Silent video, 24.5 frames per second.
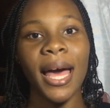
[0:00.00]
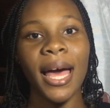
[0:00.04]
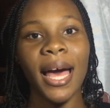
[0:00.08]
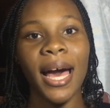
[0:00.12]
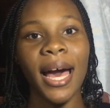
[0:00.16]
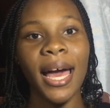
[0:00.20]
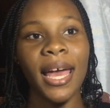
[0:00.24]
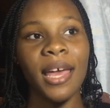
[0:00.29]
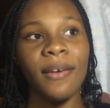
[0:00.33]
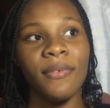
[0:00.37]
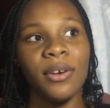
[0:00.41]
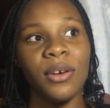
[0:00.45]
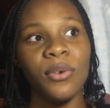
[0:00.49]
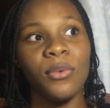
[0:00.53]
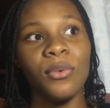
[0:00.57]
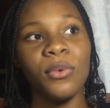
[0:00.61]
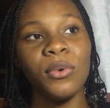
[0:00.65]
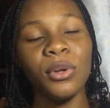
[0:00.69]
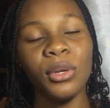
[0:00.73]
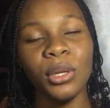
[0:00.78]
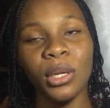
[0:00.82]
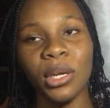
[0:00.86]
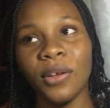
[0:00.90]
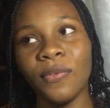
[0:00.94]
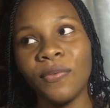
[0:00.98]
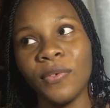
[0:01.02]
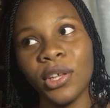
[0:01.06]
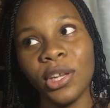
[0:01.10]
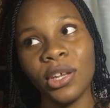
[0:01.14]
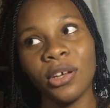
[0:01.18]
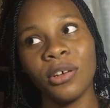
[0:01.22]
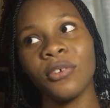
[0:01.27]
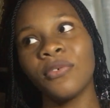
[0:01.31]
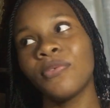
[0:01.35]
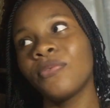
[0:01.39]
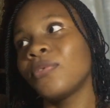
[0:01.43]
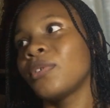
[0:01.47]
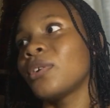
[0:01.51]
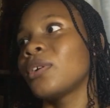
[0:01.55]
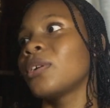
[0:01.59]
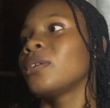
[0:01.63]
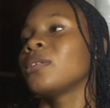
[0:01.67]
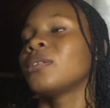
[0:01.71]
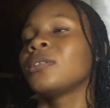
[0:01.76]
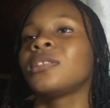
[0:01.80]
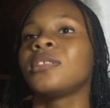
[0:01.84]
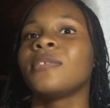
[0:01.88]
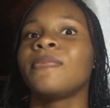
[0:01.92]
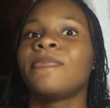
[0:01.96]
I have a whole other video
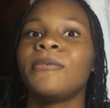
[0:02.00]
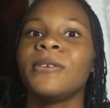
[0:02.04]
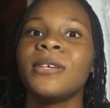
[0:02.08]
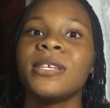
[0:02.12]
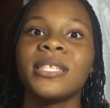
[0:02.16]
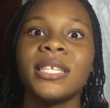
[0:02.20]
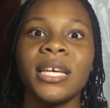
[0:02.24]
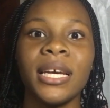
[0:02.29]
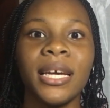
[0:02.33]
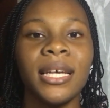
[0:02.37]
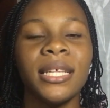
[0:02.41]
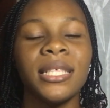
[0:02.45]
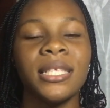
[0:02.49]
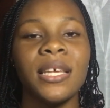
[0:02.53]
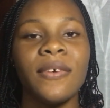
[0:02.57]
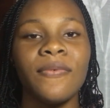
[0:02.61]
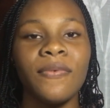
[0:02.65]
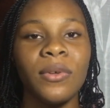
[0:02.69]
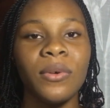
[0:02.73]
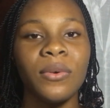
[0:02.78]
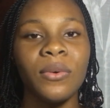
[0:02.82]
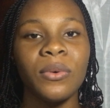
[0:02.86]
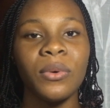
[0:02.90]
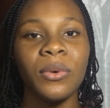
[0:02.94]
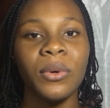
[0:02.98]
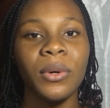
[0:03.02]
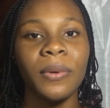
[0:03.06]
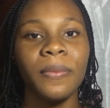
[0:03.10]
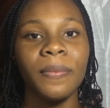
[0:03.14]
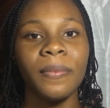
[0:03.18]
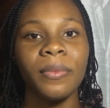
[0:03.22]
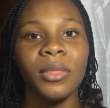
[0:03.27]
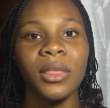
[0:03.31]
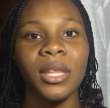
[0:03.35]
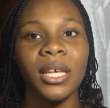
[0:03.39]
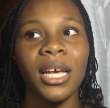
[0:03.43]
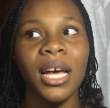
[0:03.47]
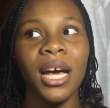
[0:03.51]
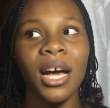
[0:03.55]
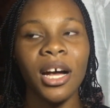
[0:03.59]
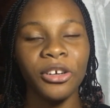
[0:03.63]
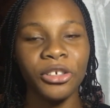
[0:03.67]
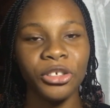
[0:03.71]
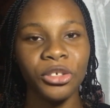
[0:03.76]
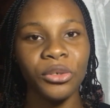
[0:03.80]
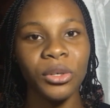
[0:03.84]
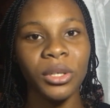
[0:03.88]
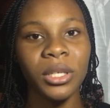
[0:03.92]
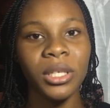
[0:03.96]
for the visa interview
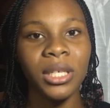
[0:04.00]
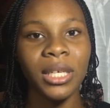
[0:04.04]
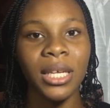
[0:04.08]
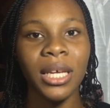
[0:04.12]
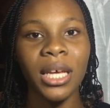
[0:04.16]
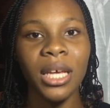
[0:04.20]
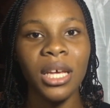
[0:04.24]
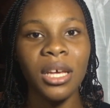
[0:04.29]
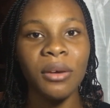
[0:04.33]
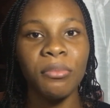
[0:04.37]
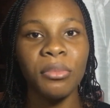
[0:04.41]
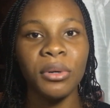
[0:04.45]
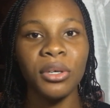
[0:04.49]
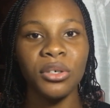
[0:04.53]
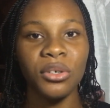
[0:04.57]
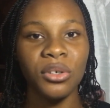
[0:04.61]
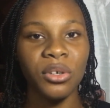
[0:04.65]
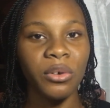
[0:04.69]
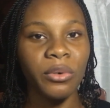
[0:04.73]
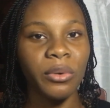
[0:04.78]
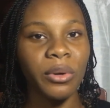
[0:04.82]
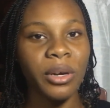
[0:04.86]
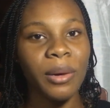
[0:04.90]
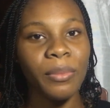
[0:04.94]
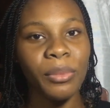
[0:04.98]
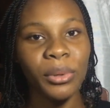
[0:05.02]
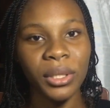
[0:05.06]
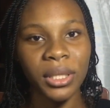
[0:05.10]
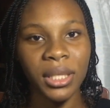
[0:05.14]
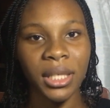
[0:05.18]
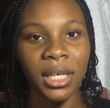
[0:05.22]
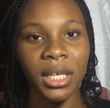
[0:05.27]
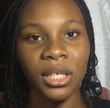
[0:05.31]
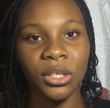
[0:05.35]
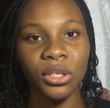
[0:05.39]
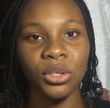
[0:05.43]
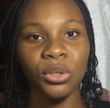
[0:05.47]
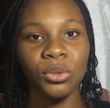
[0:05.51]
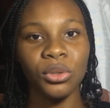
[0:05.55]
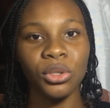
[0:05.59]
actual day, but don't worry about that.